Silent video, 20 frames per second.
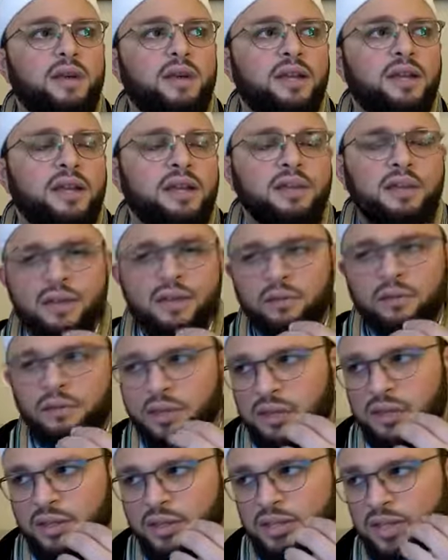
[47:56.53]
in
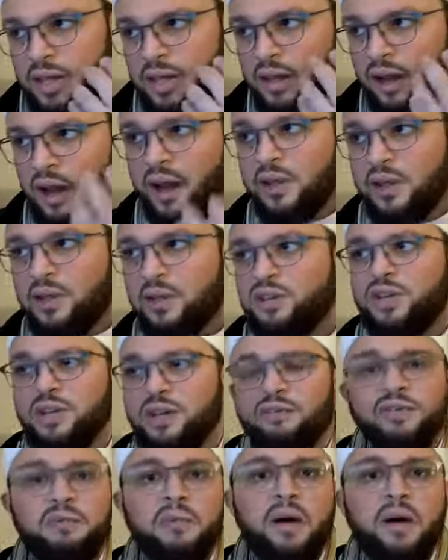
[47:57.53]
the psychology
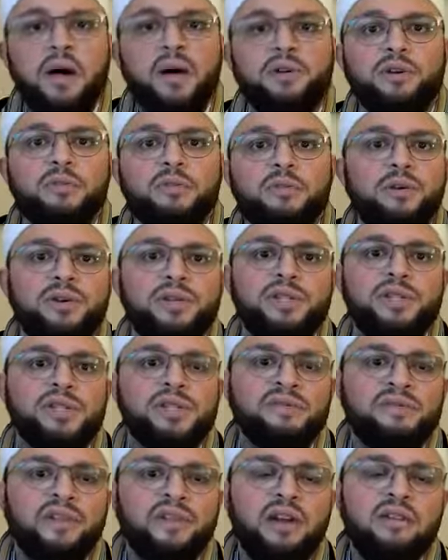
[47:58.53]
of the modern person
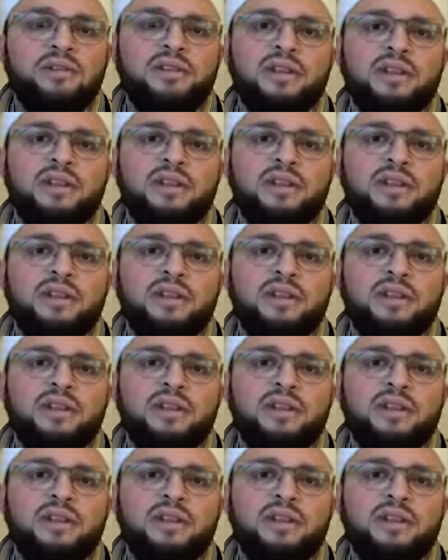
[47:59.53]
is very